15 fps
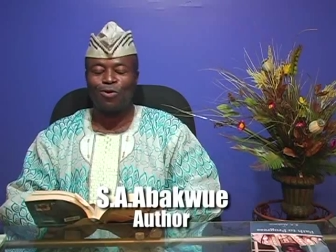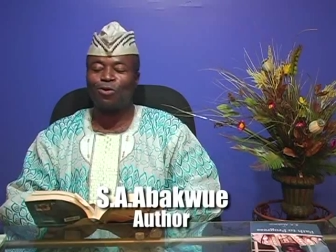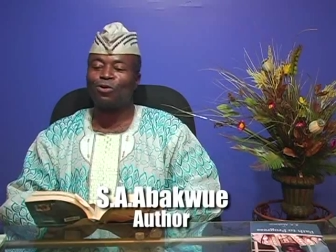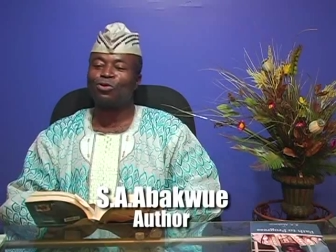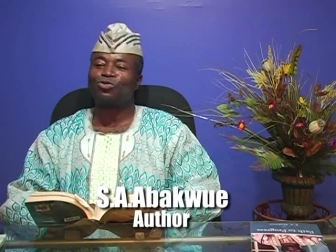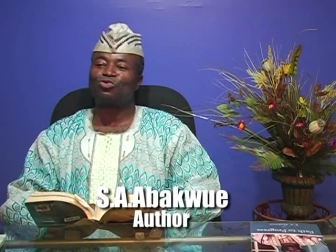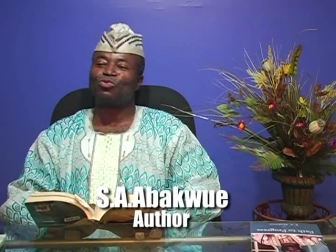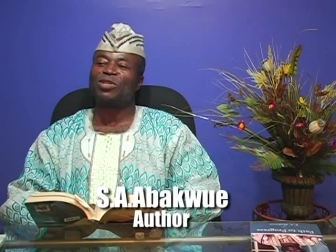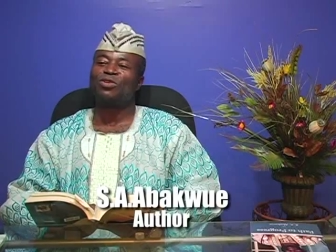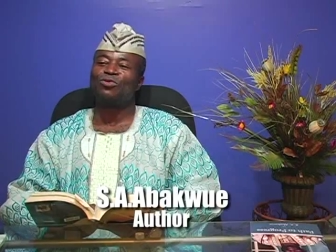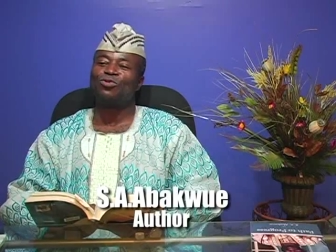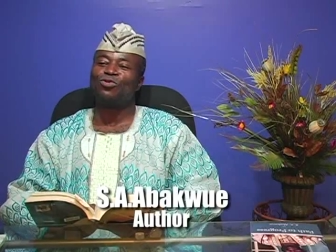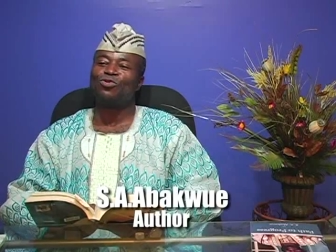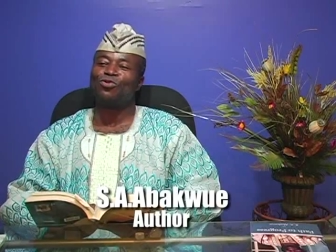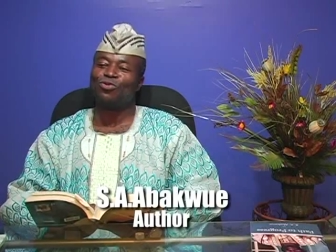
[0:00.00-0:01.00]
Oh
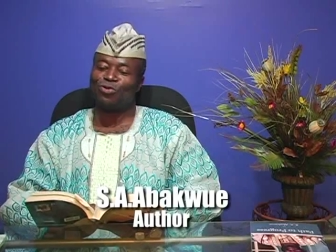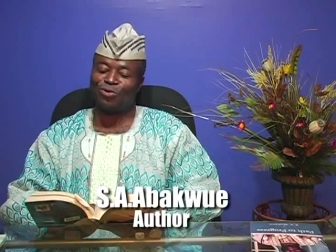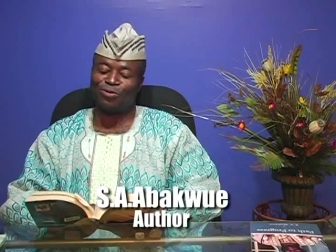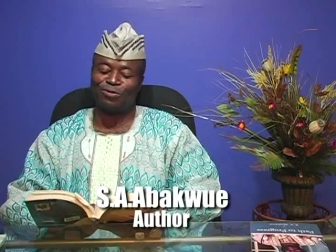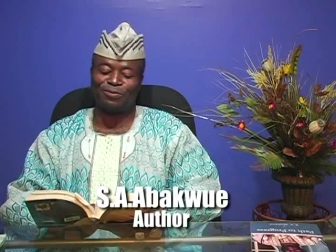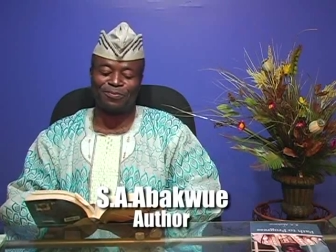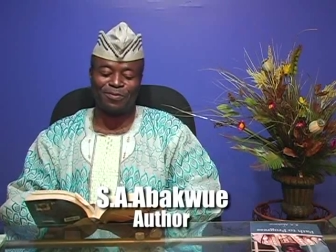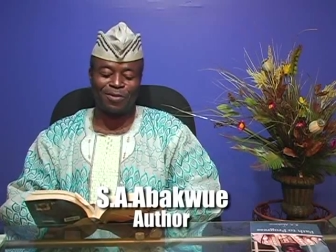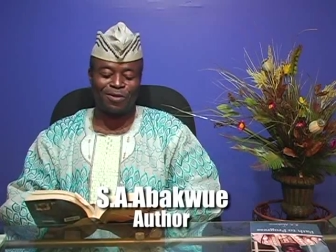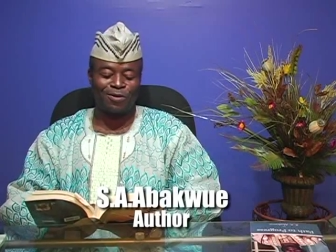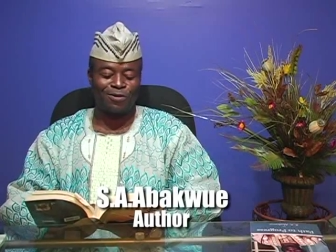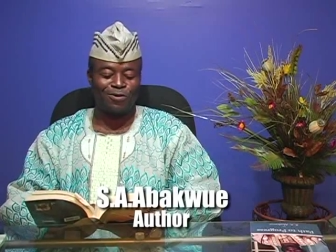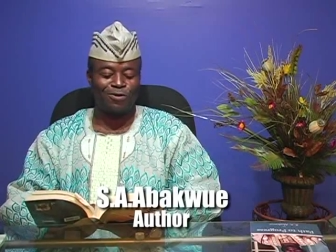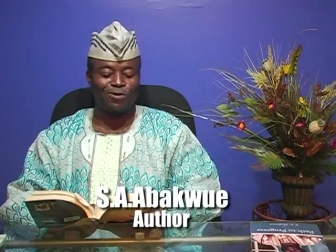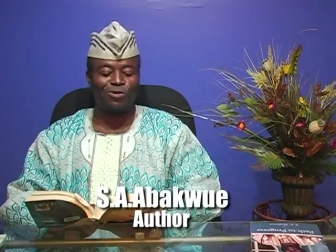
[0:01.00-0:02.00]
sweet Uhuru,
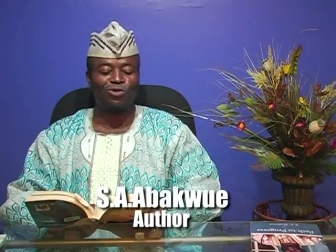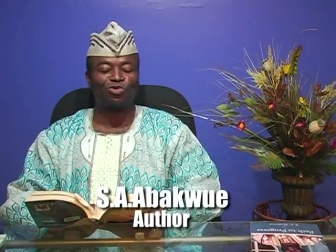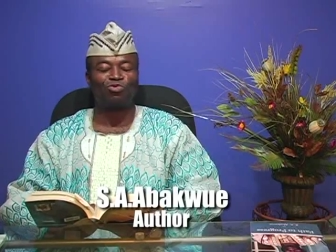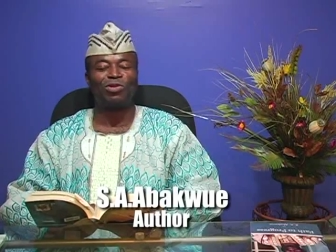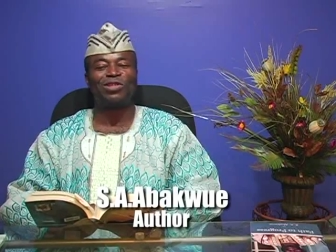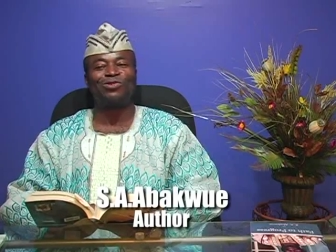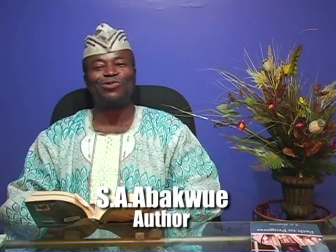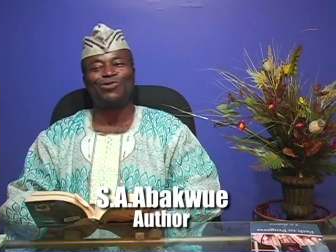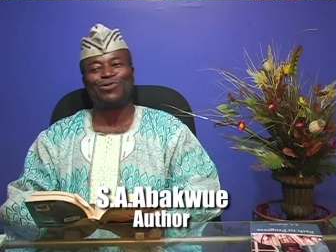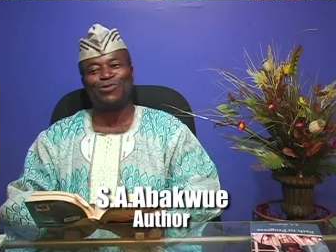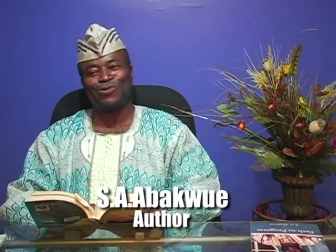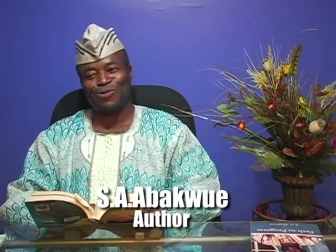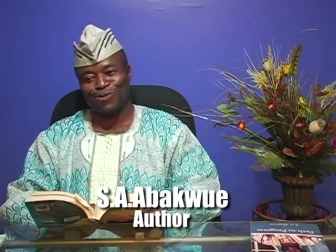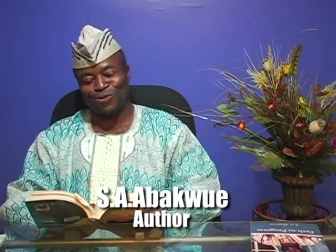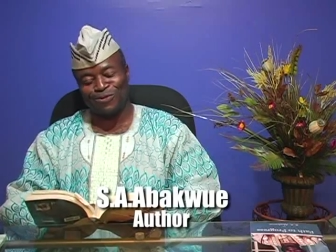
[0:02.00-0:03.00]
oh sweet
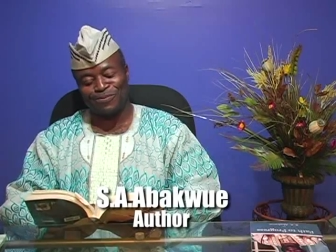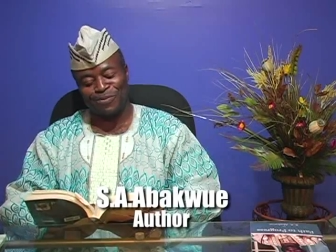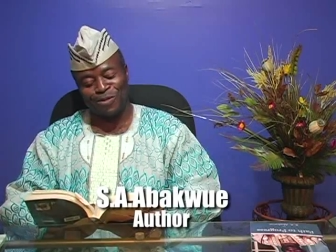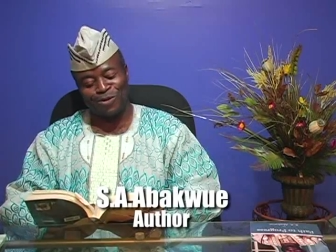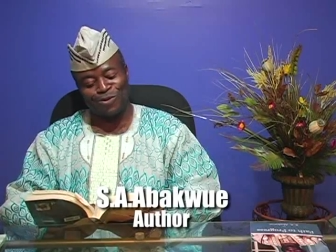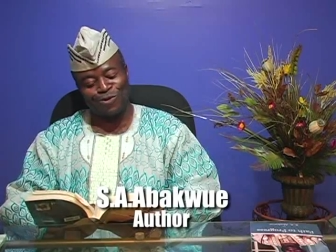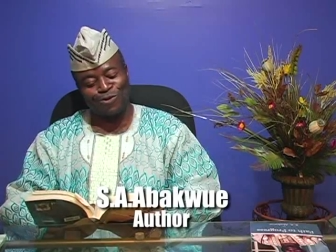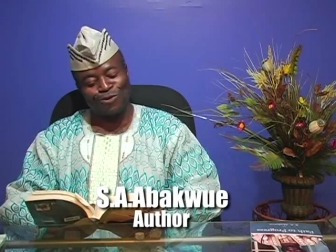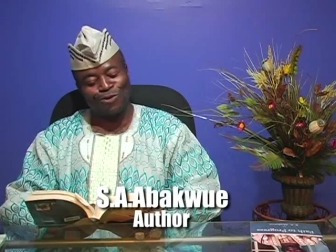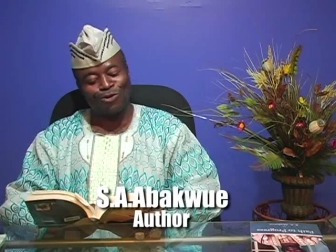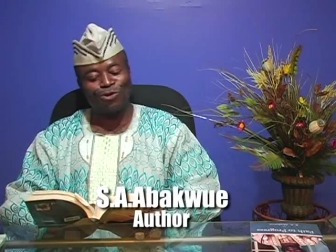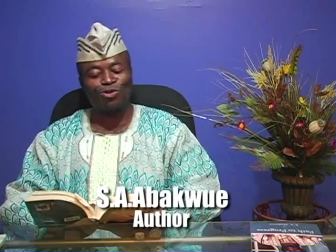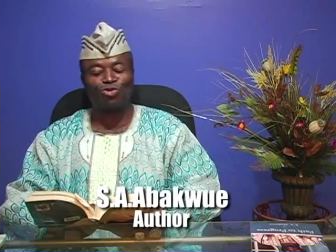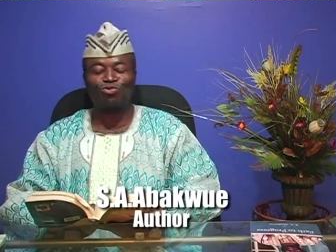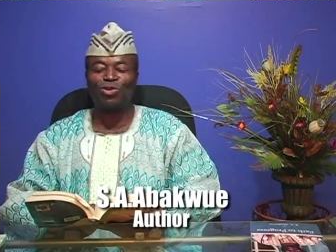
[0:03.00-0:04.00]
Uhuru,
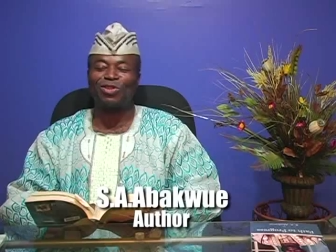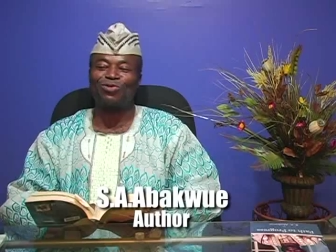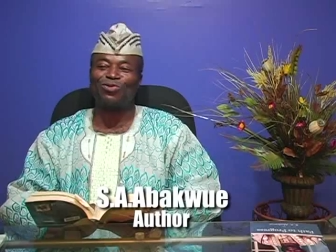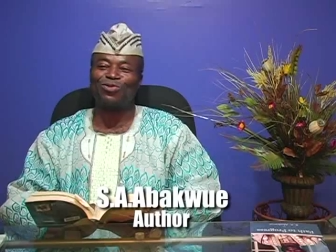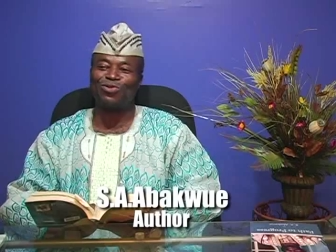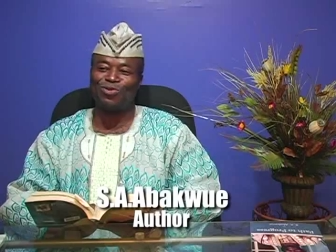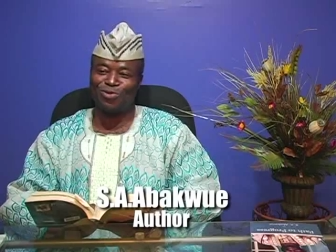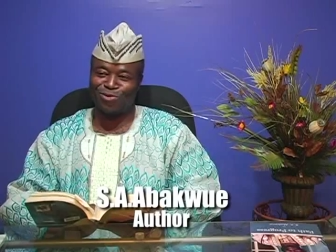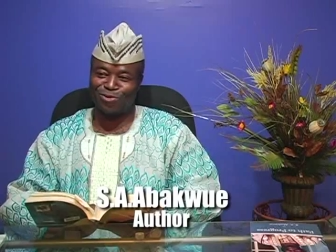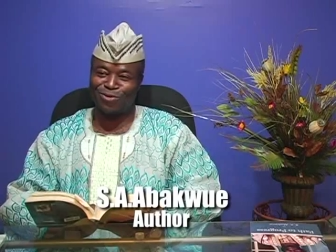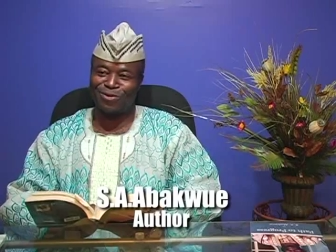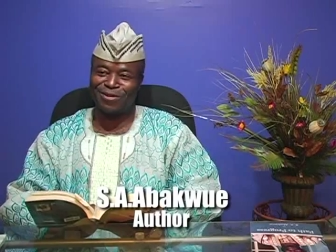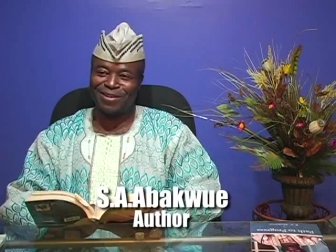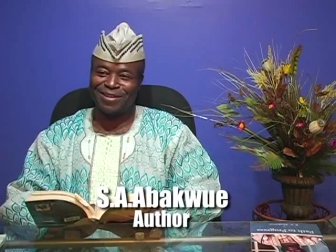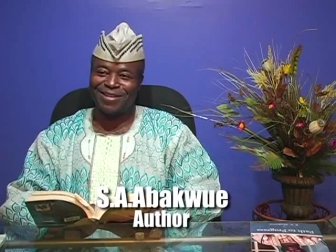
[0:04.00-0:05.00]
oh sweet
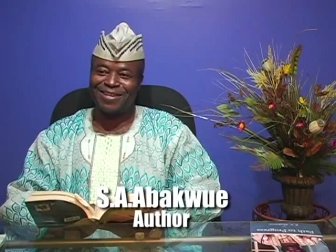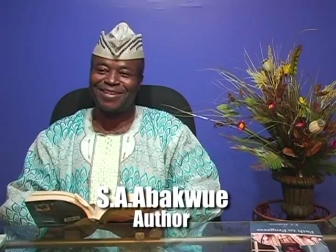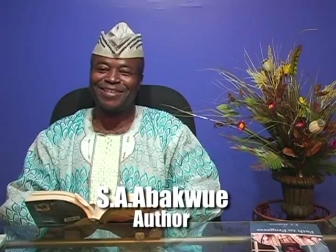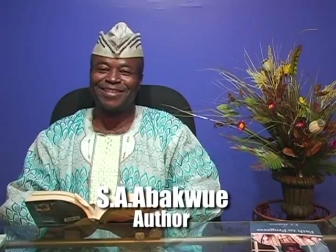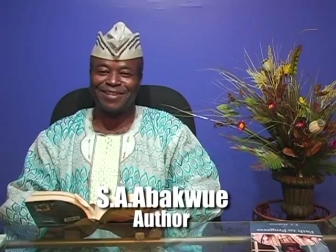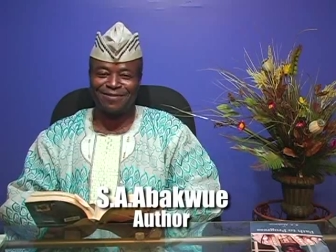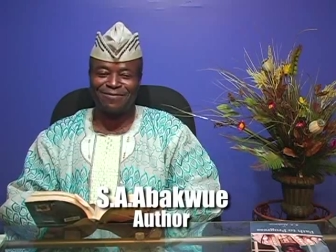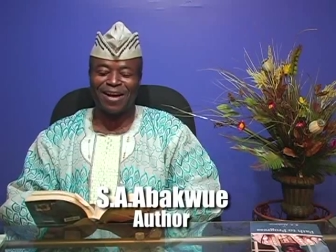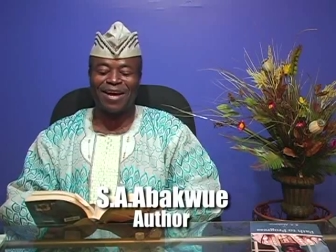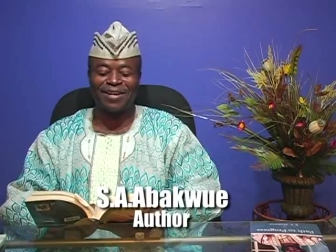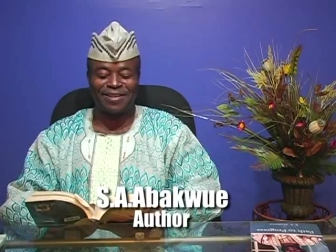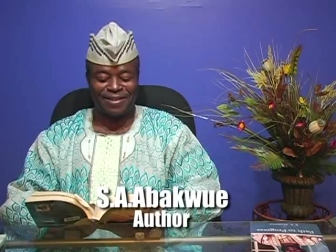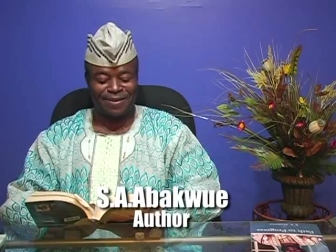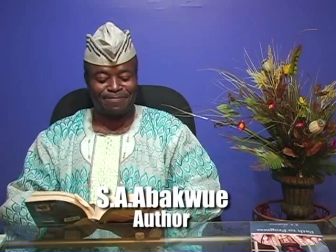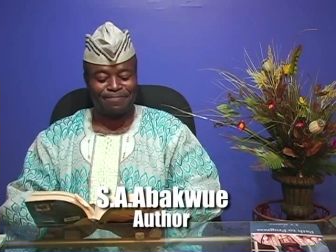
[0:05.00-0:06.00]
Uhuru
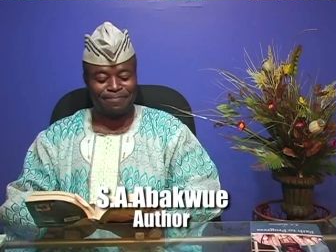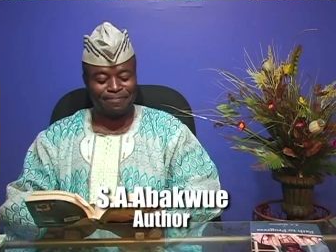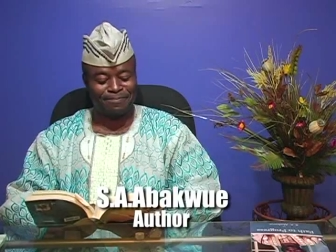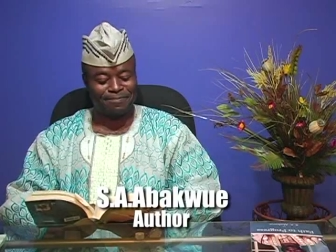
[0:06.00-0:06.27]
delivered him.